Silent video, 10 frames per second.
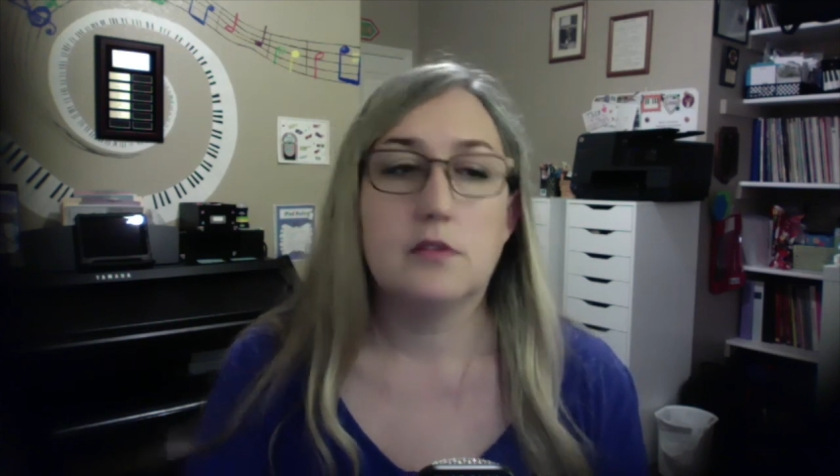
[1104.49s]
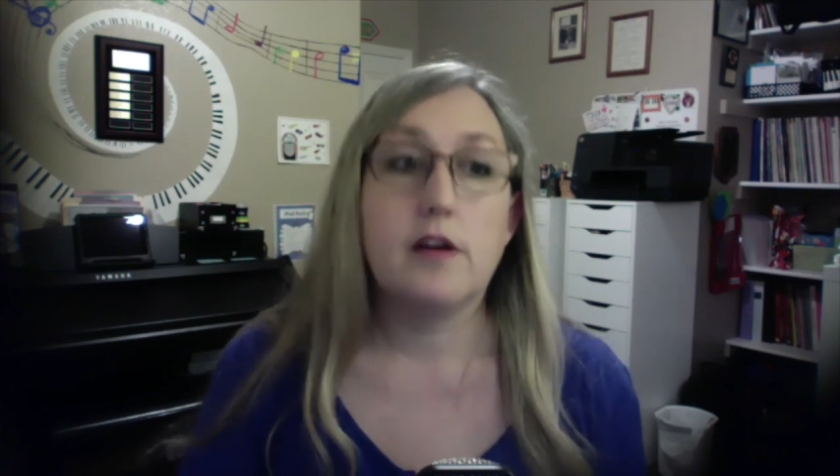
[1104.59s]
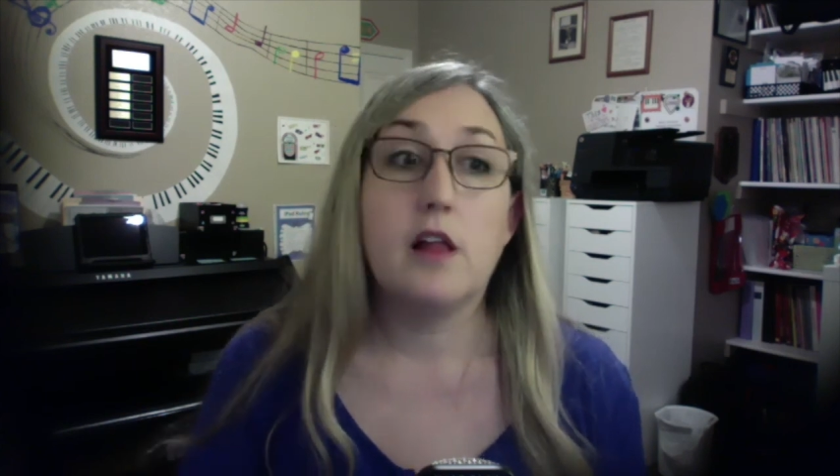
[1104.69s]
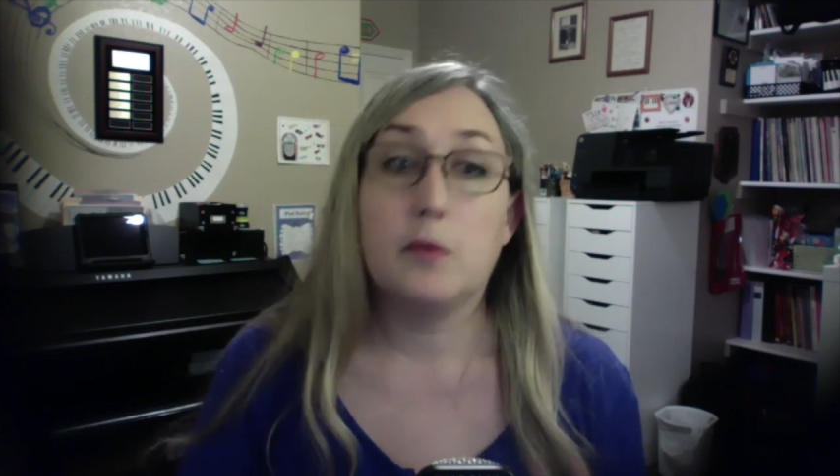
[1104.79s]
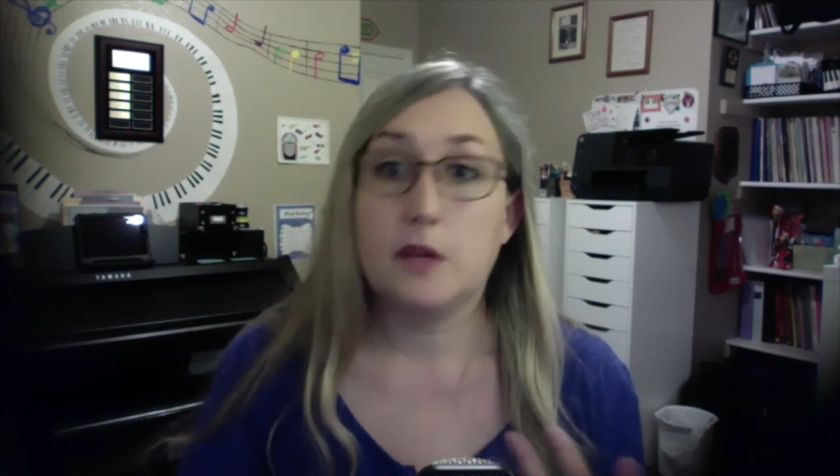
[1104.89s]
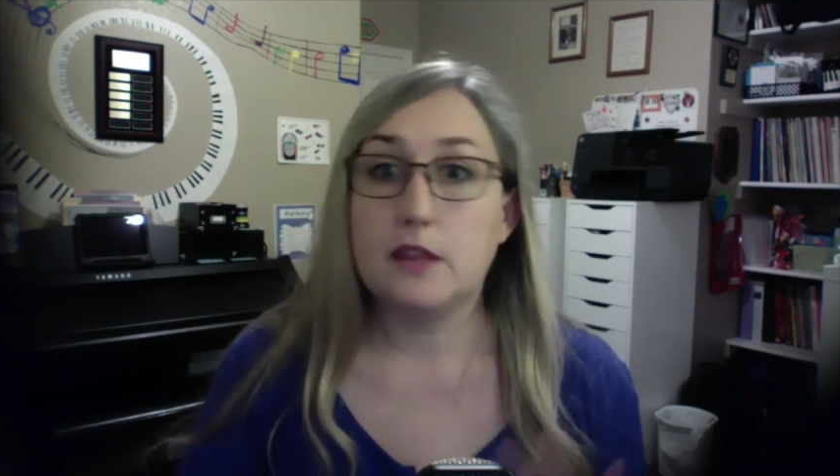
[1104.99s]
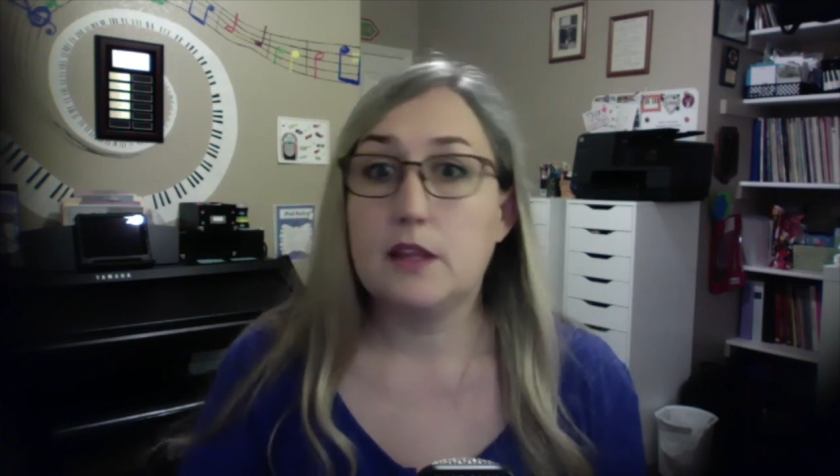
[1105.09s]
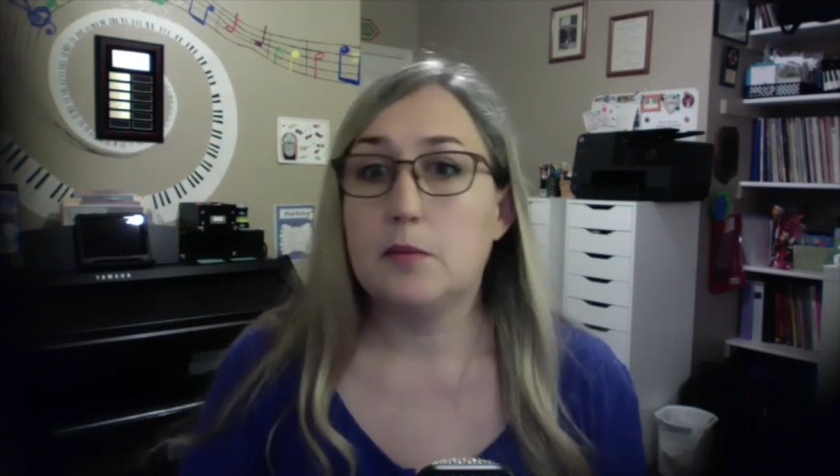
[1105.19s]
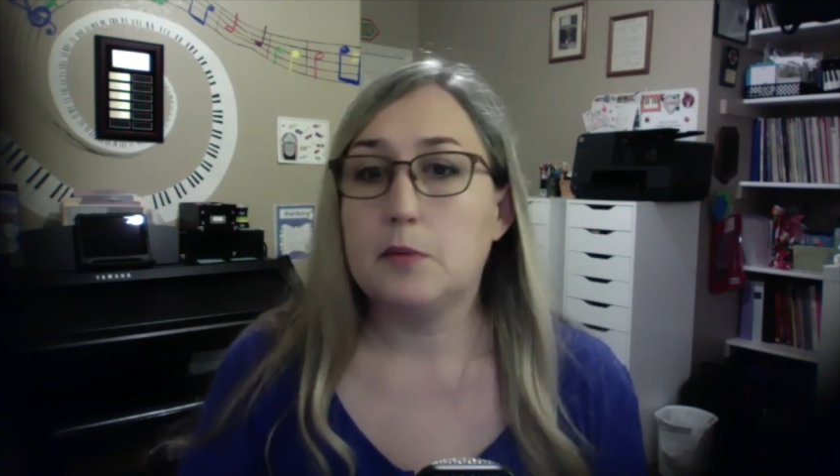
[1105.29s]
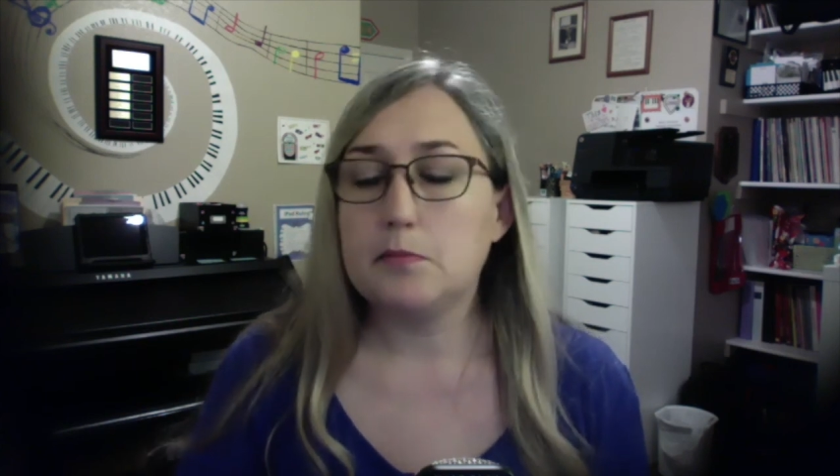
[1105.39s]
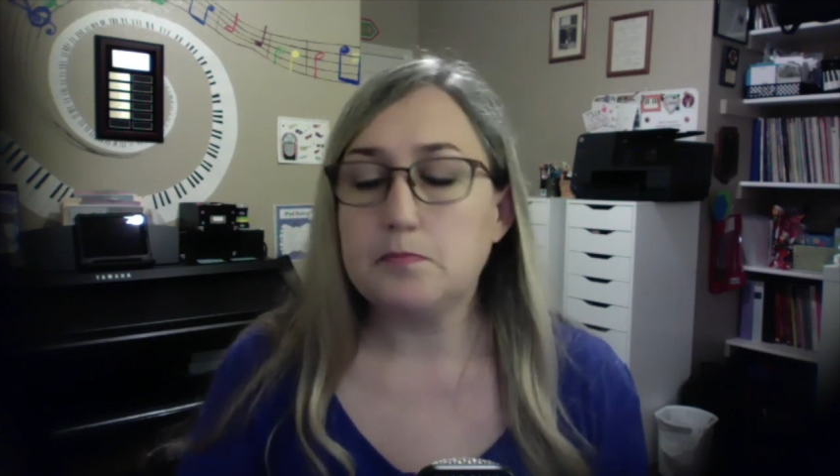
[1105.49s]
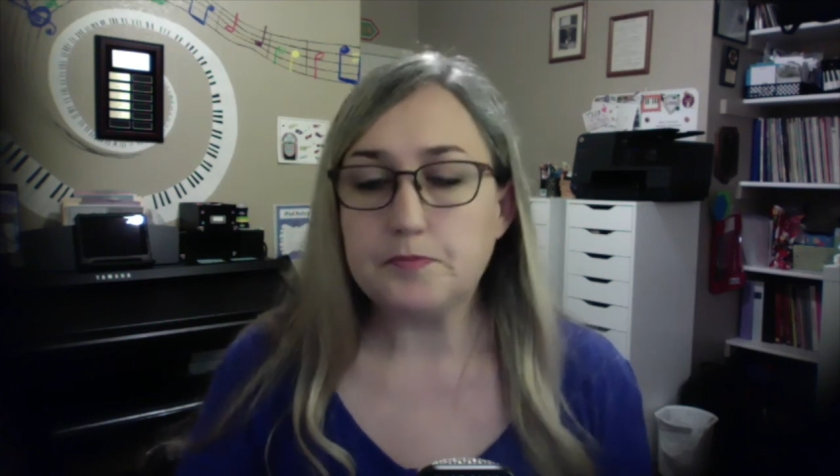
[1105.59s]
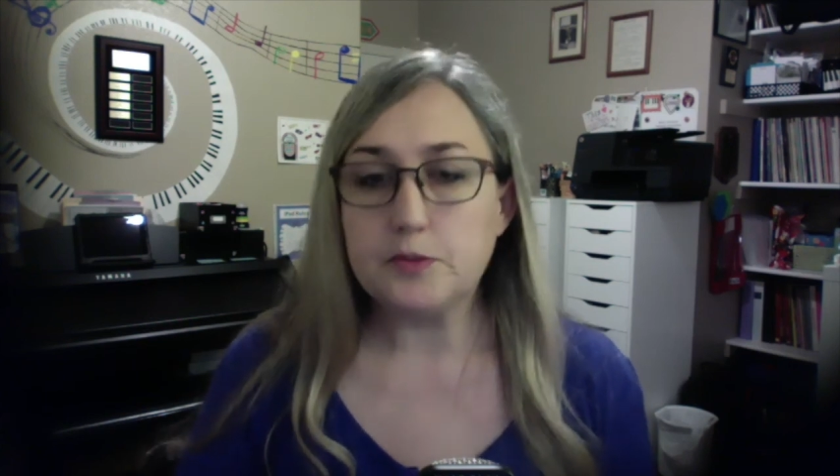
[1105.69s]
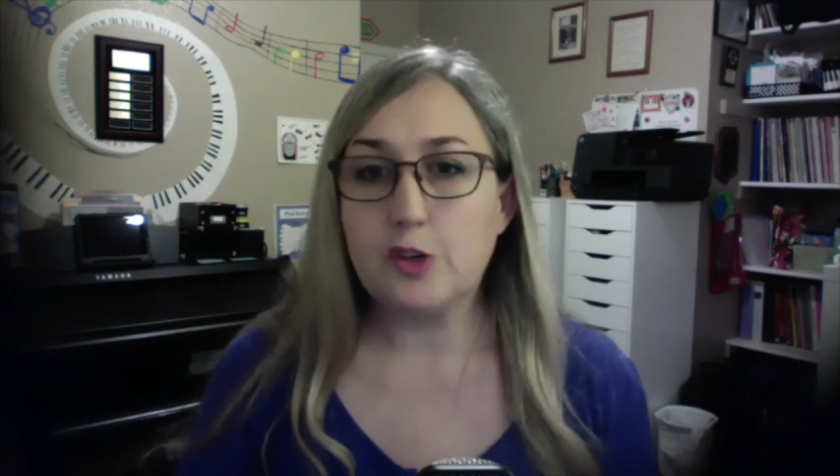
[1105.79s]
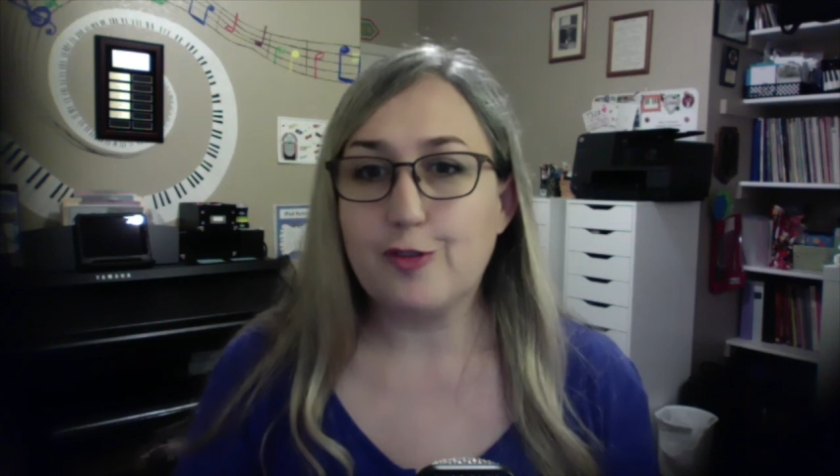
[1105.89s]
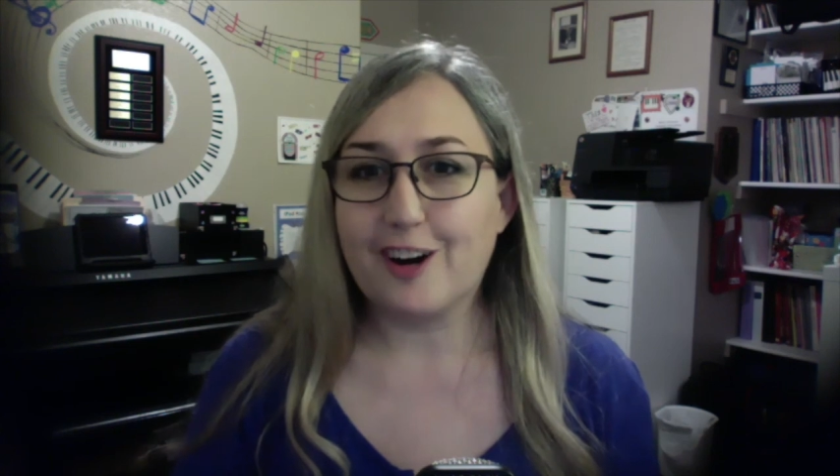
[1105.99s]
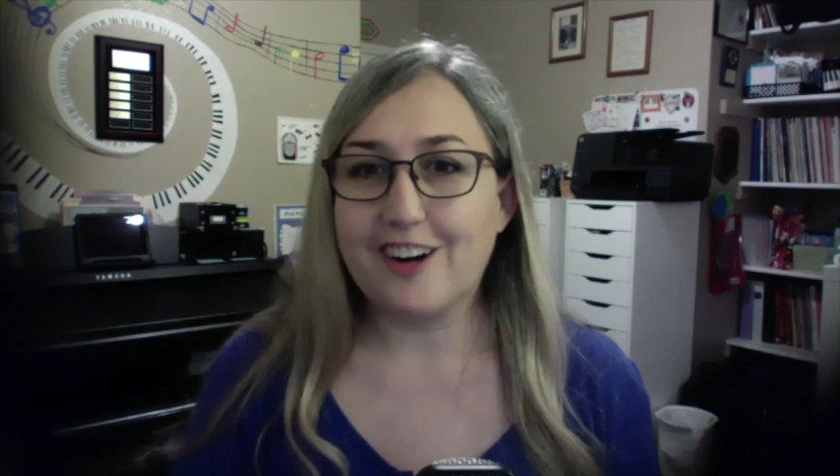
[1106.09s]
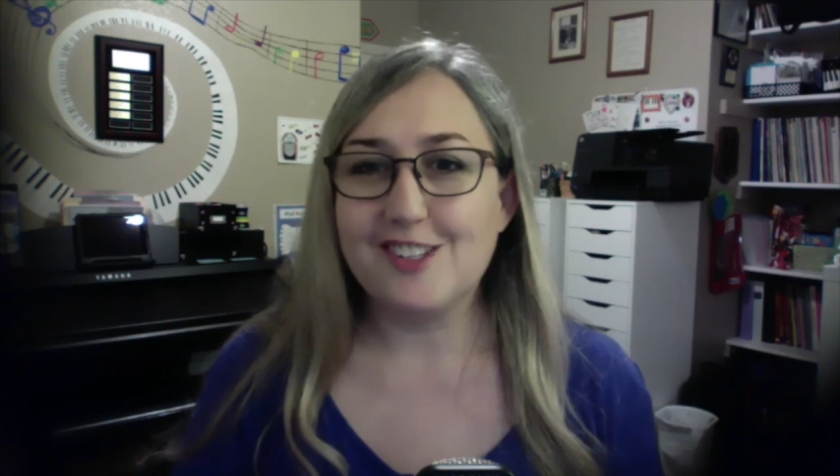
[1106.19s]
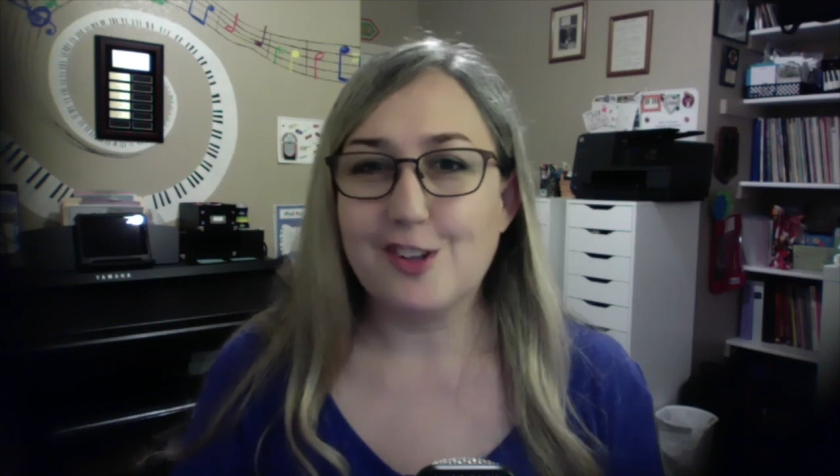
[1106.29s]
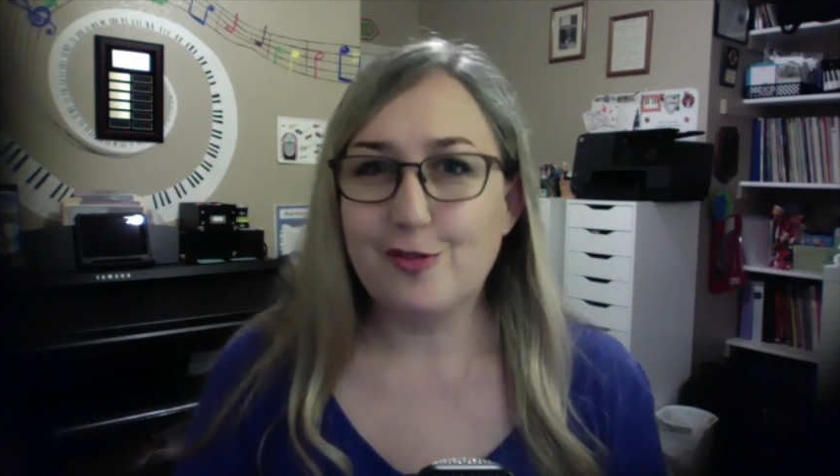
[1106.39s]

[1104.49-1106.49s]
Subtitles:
following them, and so far so